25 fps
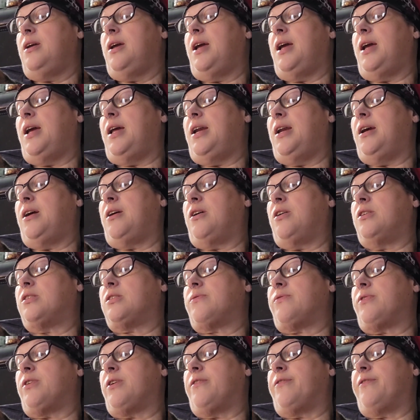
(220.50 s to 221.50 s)
And it calls
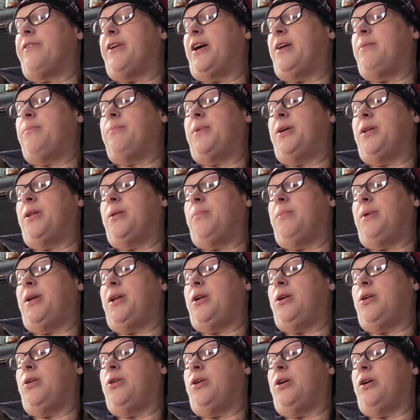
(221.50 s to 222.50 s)
for a 5
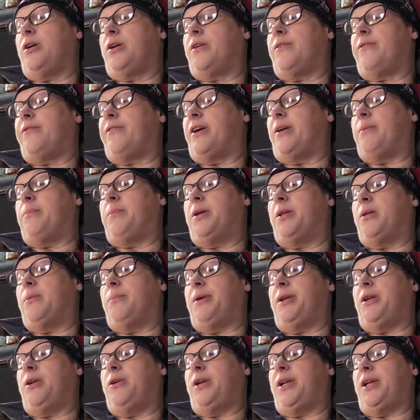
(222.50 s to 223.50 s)
millimeter hook, 5
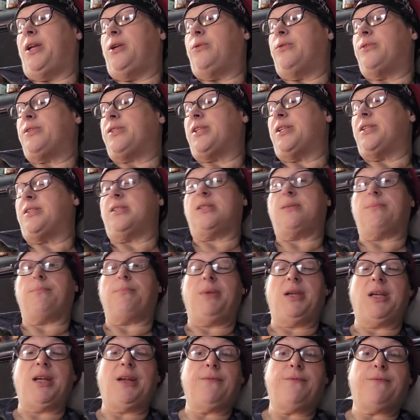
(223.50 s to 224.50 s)
millimeter needles. It's
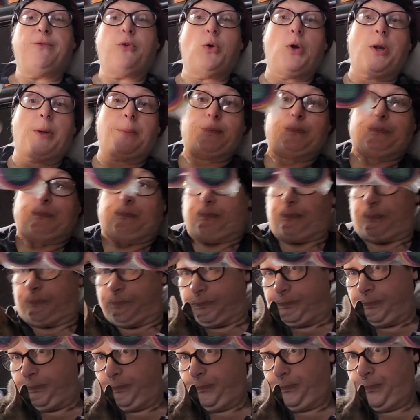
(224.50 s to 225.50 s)
medium 4.
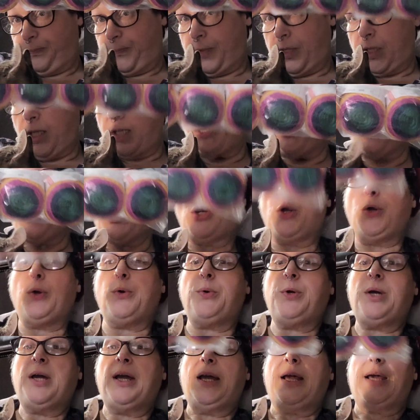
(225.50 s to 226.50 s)

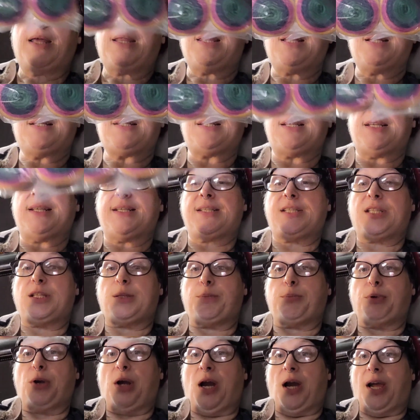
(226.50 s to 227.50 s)
So this is
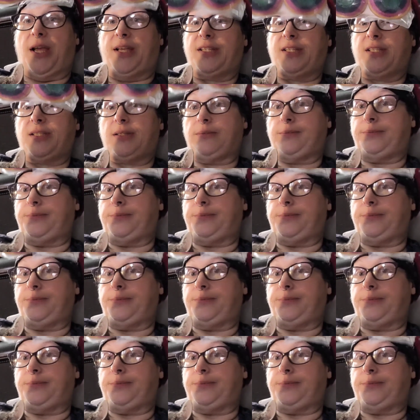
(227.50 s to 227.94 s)
the prize